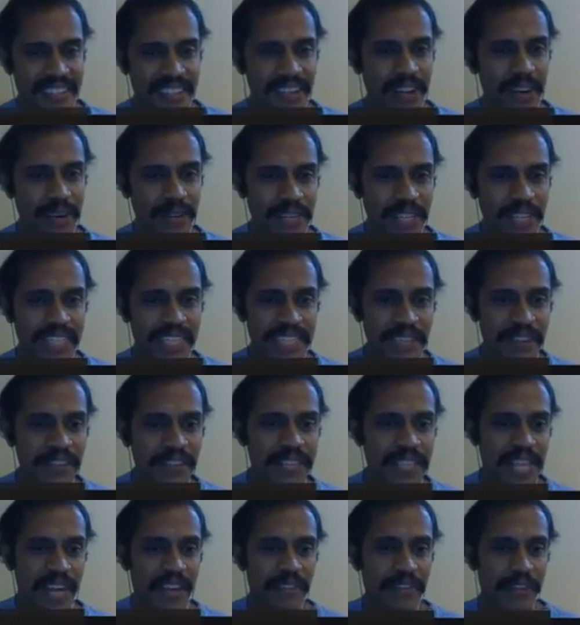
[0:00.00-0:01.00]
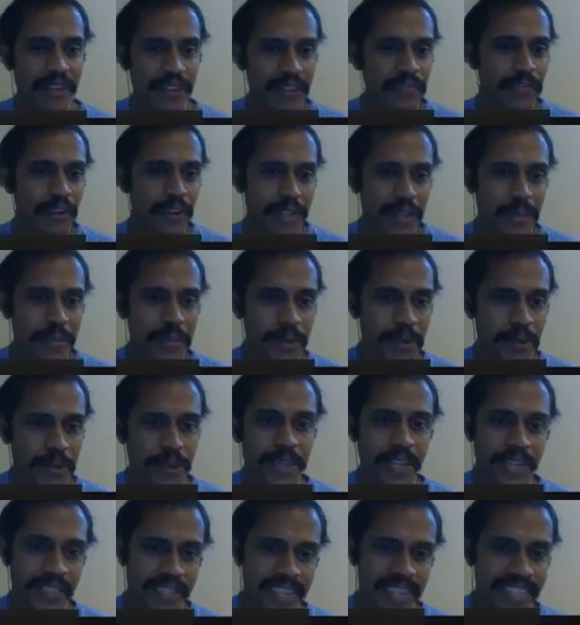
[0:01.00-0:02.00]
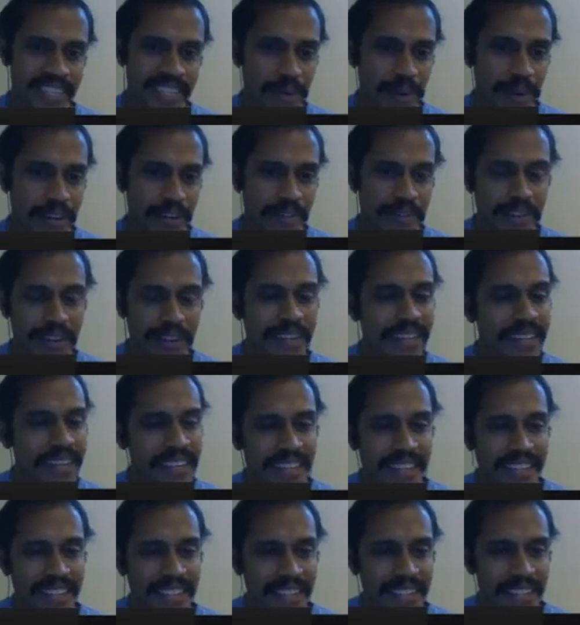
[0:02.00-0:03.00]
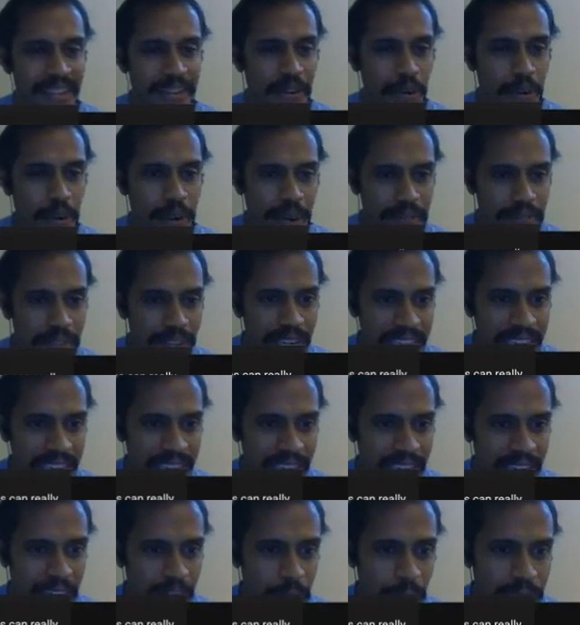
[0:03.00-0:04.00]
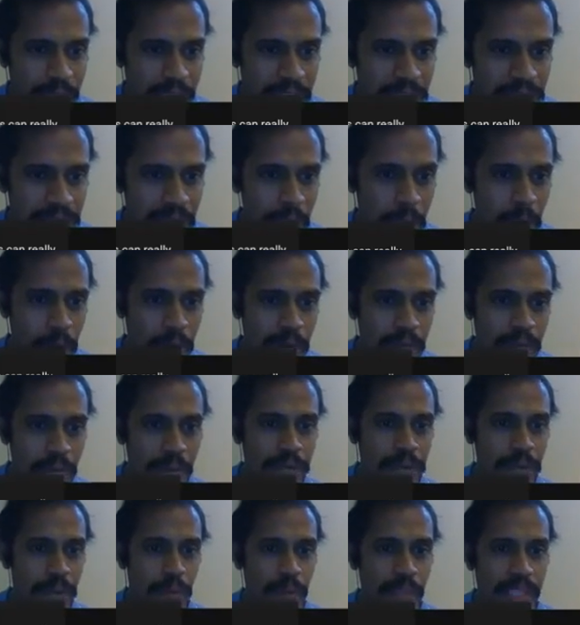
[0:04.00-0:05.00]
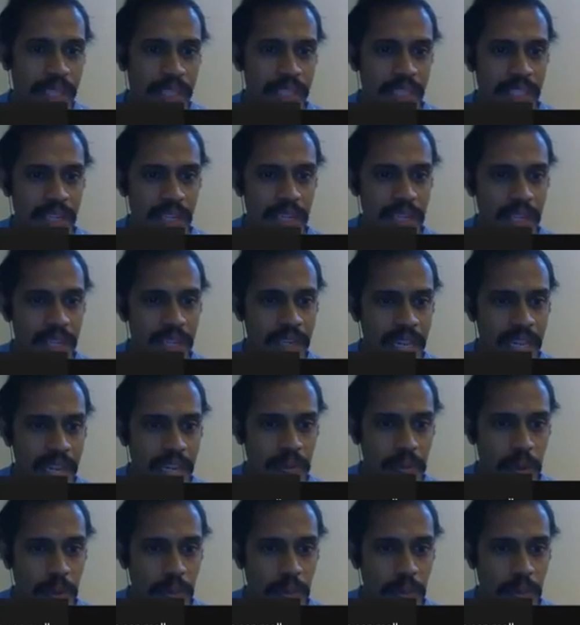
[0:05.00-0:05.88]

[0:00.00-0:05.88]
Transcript: Now this gives an avenue for them to do that. That's wonderful. Okay, we'll take a question from one of our viewers, sir. There is